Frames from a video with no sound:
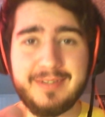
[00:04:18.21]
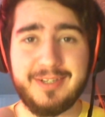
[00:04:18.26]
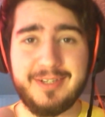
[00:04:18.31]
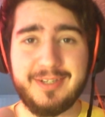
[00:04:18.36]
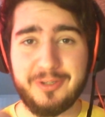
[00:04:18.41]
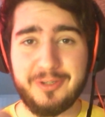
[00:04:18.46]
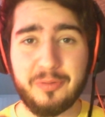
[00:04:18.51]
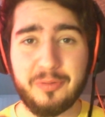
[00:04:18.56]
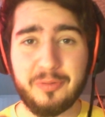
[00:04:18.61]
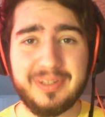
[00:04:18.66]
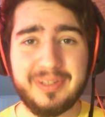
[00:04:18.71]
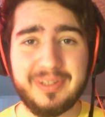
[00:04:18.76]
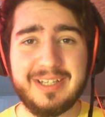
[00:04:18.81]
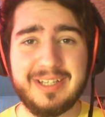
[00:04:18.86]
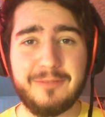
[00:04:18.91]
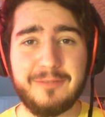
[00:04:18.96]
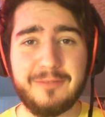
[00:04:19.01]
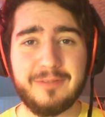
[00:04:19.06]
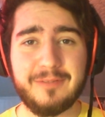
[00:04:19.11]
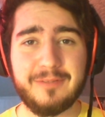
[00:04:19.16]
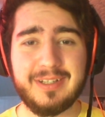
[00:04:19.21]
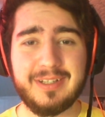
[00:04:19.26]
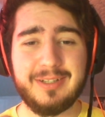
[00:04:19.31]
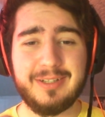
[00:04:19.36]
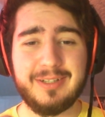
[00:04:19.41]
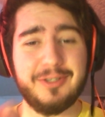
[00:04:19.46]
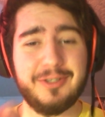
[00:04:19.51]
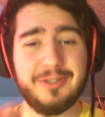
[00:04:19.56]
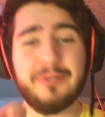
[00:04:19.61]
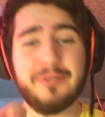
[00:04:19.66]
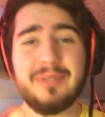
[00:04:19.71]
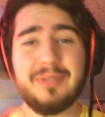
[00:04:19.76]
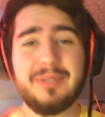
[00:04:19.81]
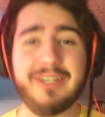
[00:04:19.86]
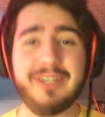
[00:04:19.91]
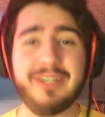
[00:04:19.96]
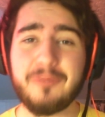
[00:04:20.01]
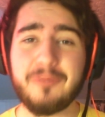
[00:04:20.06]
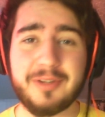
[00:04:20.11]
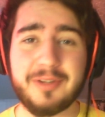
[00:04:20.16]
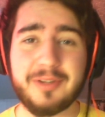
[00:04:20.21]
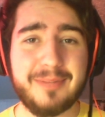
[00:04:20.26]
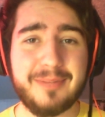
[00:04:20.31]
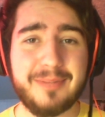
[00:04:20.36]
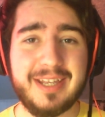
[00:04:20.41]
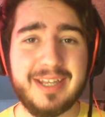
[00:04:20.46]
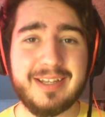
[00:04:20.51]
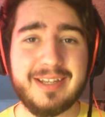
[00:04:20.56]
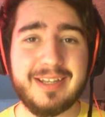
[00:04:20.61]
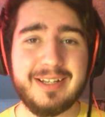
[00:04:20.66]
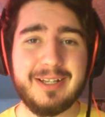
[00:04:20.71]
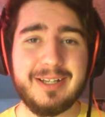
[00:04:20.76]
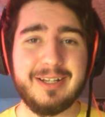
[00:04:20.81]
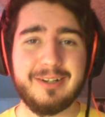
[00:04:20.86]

Do you believe? Do you believe with me?